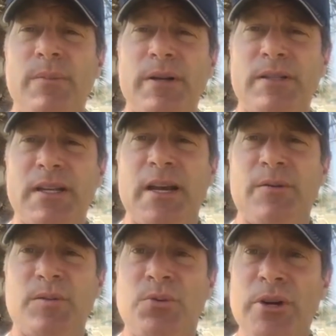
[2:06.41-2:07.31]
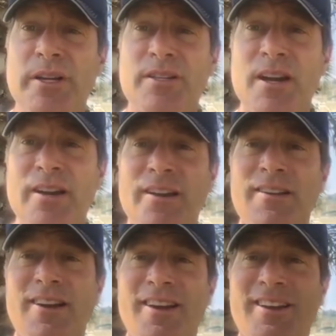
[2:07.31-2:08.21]
But uh, it was pretty
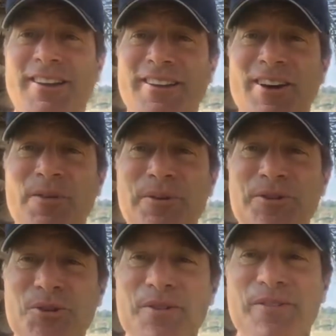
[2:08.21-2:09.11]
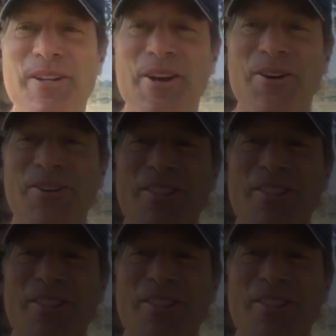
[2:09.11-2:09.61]
exciting and I hope you enjoy the video.